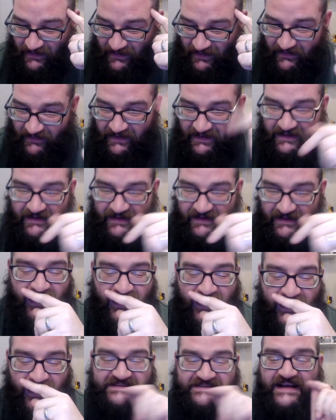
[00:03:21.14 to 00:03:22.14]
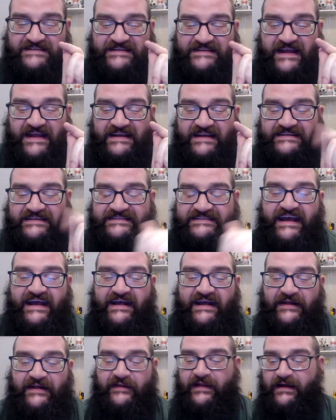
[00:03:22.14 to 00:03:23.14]
it right here. I'd just like to say
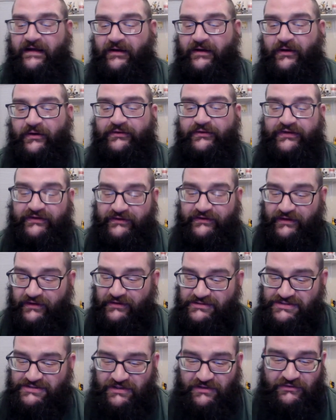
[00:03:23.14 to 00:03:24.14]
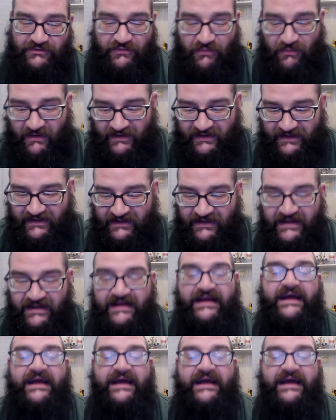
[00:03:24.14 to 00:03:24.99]
hello to Dude Jude 20